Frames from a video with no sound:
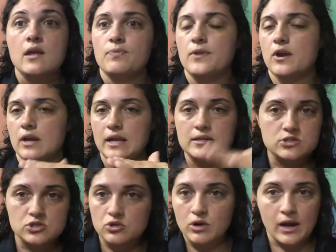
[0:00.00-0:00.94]
They're
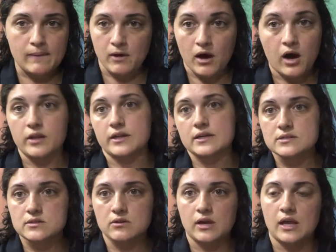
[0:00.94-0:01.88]

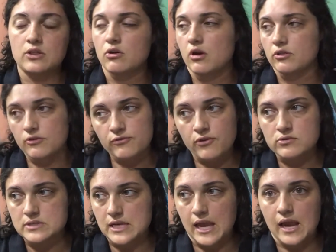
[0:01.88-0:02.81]
Instagramaholics, okay? They're on their
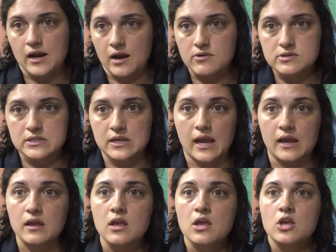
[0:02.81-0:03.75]
phones like 8 hours a
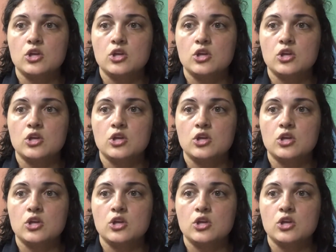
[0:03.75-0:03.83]
day.